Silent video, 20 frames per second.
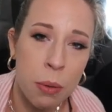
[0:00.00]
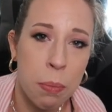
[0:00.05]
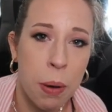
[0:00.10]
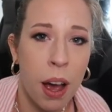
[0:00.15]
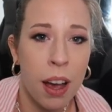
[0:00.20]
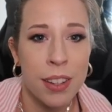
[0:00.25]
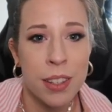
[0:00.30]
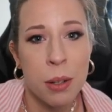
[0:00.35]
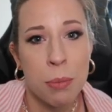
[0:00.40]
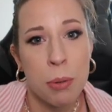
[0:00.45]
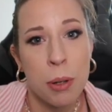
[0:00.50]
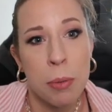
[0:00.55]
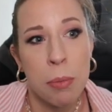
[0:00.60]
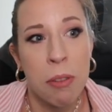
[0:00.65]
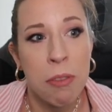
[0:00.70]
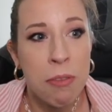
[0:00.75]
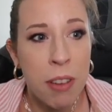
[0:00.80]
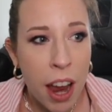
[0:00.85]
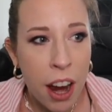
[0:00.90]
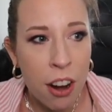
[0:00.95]
to pasta
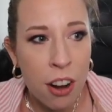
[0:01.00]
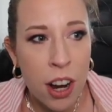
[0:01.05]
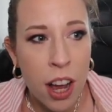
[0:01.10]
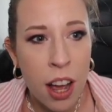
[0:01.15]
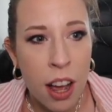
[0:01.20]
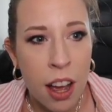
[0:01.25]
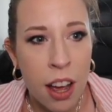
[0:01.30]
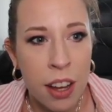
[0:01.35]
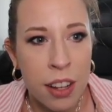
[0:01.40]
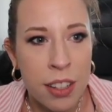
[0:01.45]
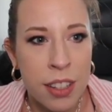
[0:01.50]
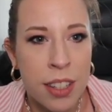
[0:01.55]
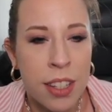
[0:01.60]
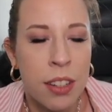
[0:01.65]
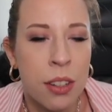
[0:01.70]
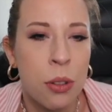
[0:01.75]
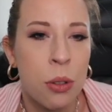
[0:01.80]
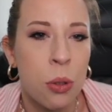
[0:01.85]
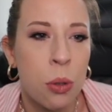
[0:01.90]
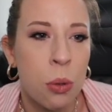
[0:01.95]
primavera
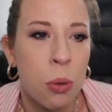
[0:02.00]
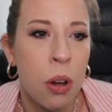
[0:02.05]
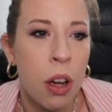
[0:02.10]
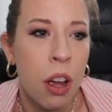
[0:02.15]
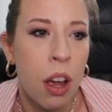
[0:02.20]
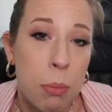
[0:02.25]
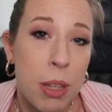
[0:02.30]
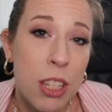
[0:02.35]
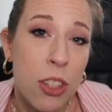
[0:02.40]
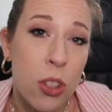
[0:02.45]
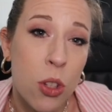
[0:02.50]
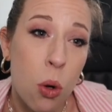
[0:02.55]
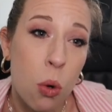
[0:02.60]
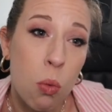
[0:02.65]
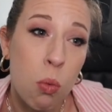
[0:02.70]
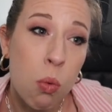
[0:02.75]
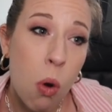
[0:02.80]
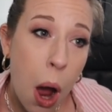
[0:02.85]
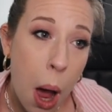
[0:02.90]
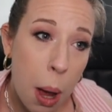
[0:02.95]
to
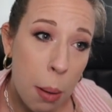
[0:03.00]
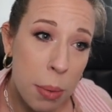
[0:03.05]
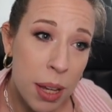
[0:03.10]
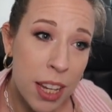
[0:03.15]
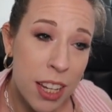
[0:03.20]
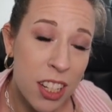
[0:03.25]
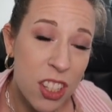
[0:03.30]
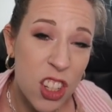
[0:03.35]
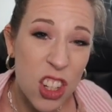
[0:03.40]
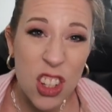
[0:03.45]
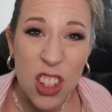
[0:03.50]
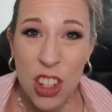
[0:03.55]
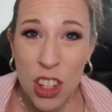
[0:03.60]
miso ramen to